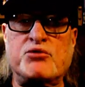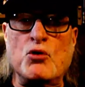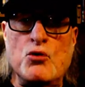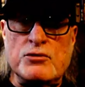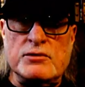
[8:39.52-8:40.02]

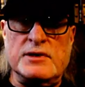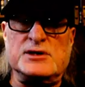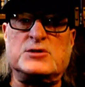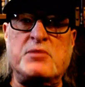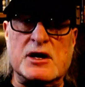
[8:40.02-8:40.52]
Putin
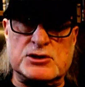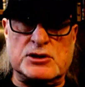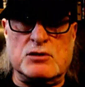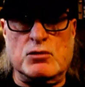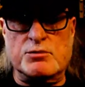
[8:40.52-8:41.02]

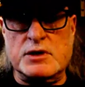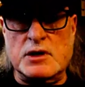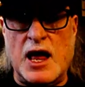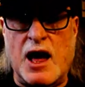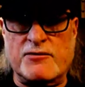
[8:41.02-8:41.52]
especially will be
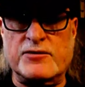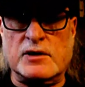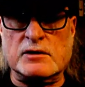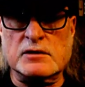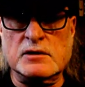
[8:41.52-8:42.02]
laughing.